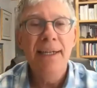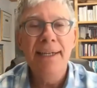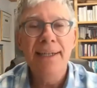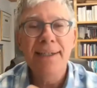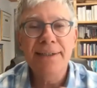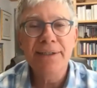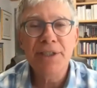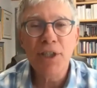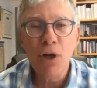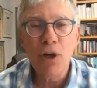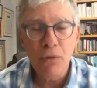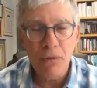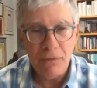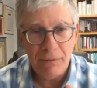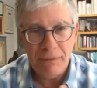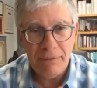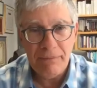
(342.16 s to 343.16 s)
And so
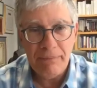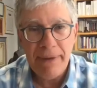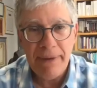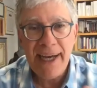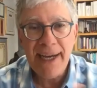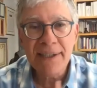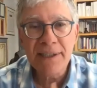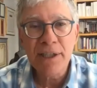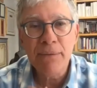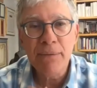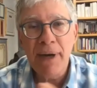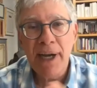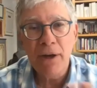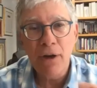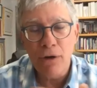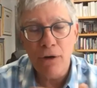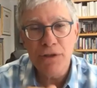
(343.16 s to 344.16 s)
back to my
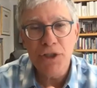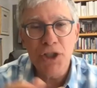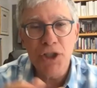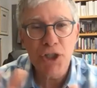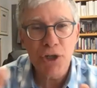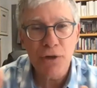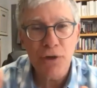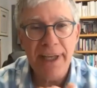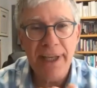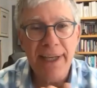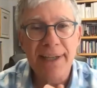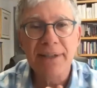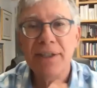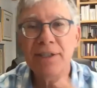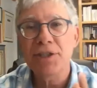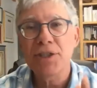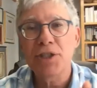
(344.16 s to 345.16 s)
own journey
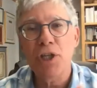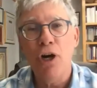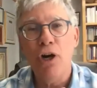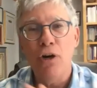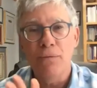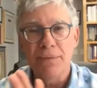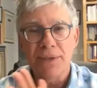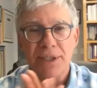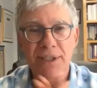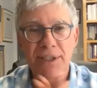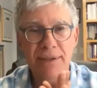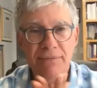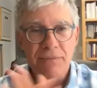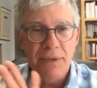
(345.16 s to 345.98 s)
into Psalms.